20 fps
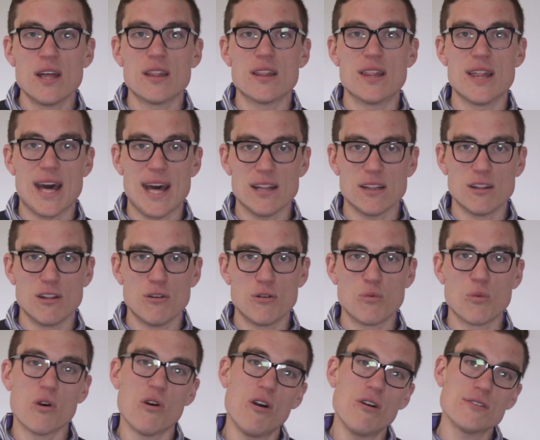That
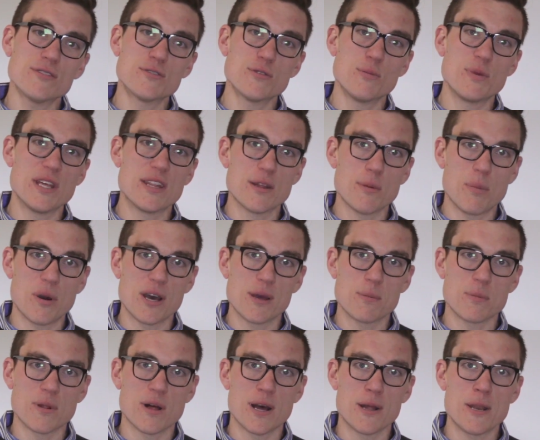loan will also be in the
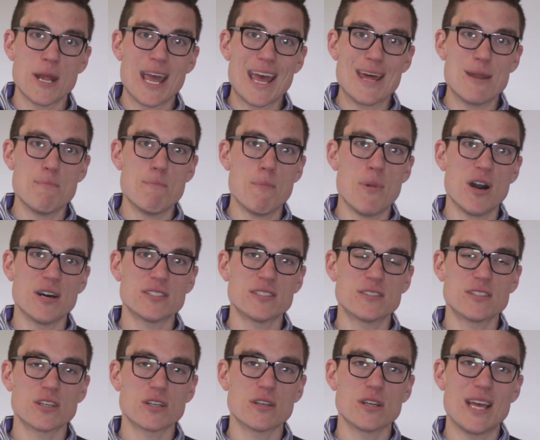pipeline and
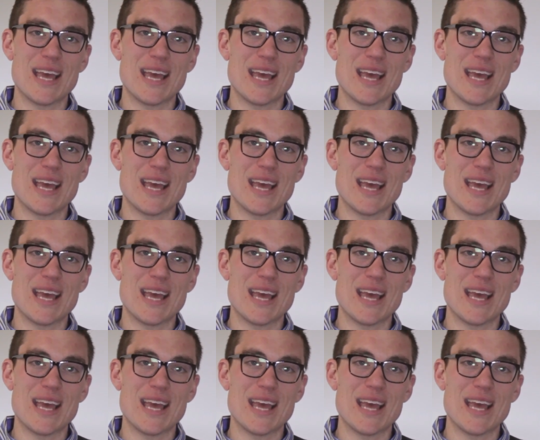must